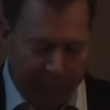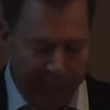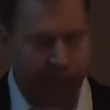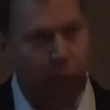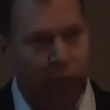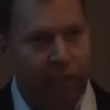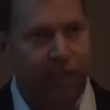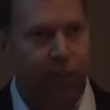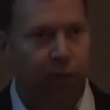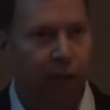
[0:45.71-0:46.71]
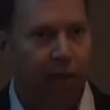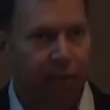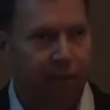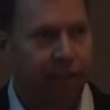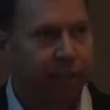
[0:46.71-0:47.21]
we have one central
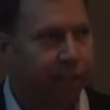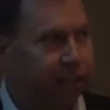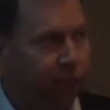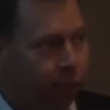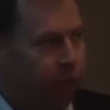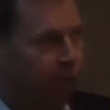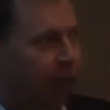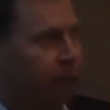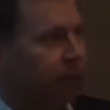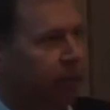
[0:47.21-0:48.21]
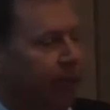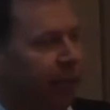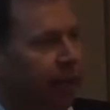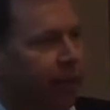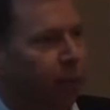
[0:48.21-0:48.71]
office that's in Utah,
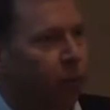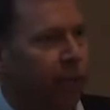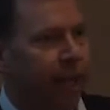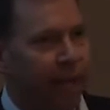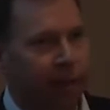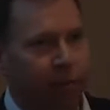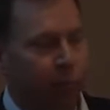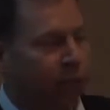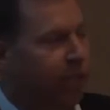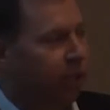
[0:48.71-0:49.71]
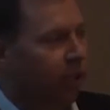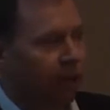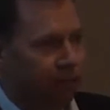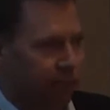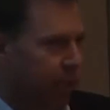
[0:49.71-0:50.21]
and then we have regional
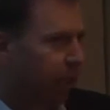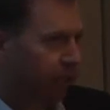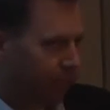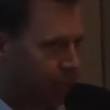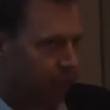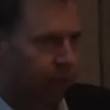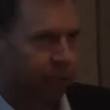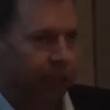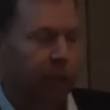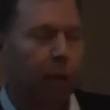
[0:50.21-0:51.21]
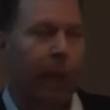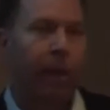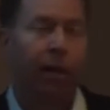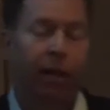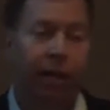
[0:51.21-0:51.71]
offices all over the country.
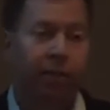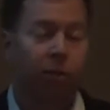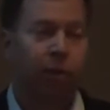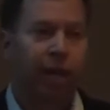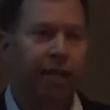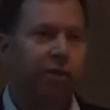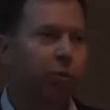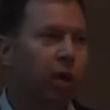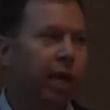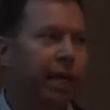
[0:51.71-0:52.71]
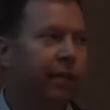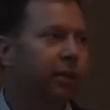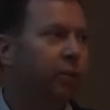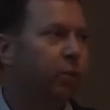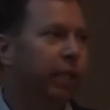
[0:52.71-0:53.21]
And so we're
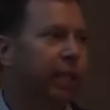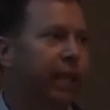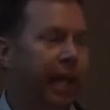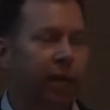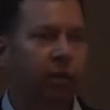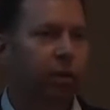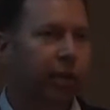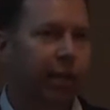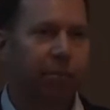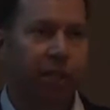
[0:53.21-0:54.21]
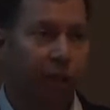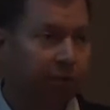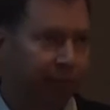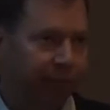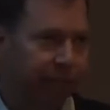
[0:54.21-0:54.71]
nationwide, we handle claims in
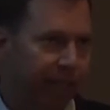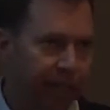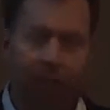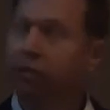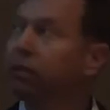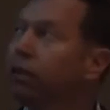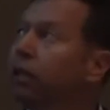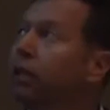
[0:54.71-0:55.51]
all 50 states,